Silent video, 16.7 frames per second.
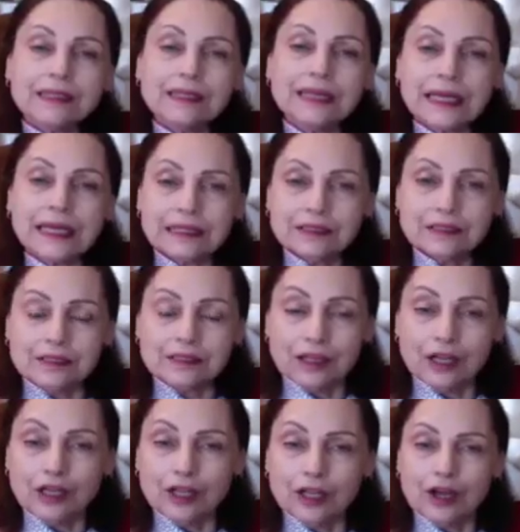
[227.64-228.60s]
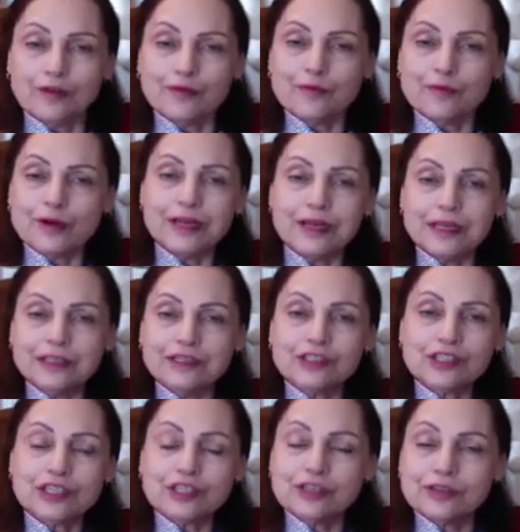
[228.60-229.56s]
get a lot of readings
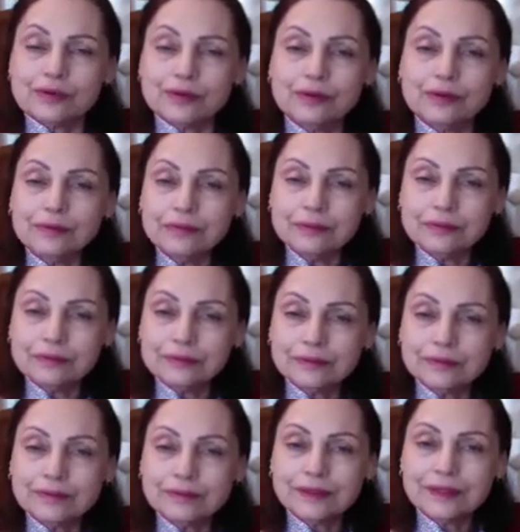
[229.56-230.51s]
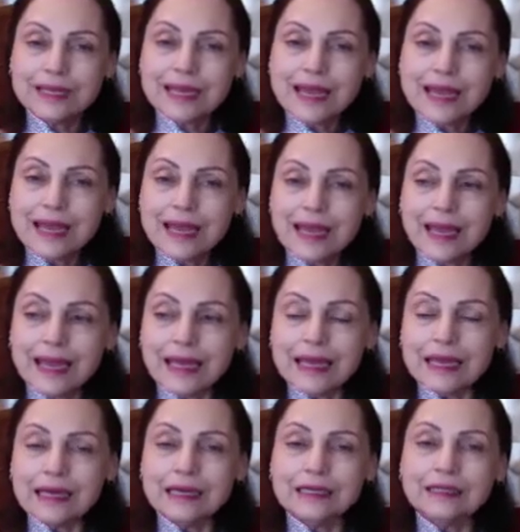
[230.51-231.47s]
to do,
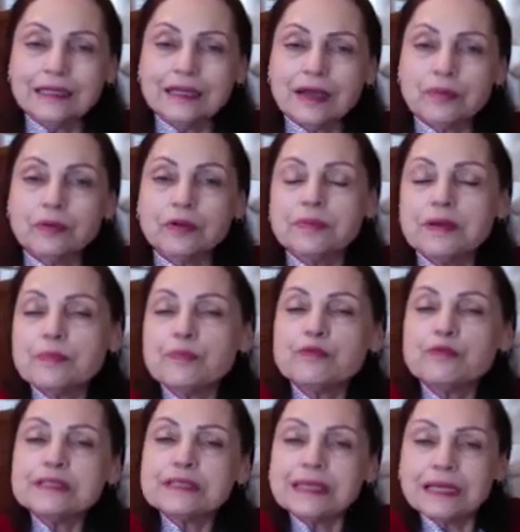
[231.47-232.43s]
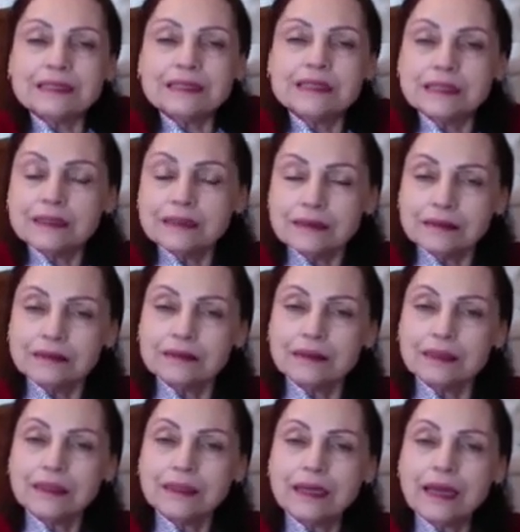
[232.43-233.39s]
and they will be presenting
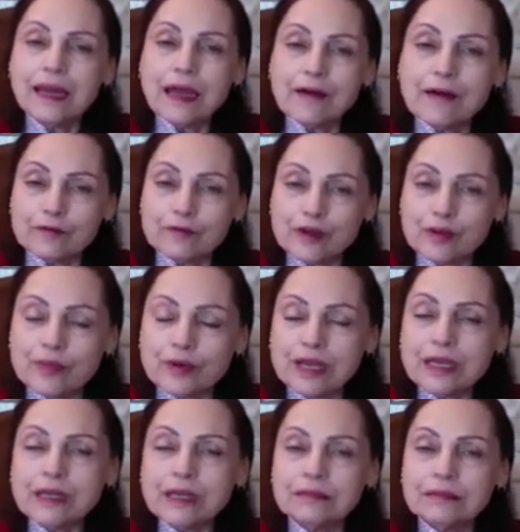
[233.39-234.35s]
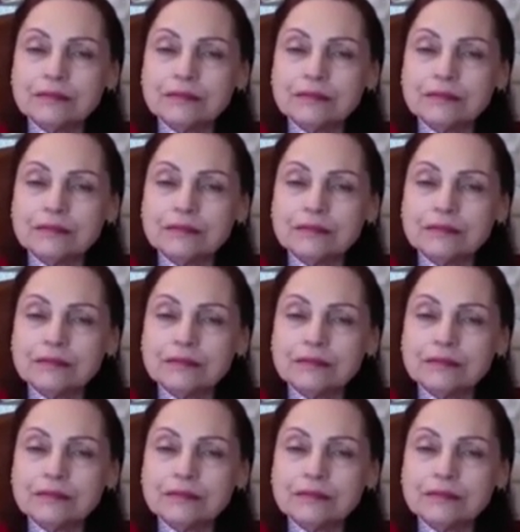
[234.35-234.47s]
every week.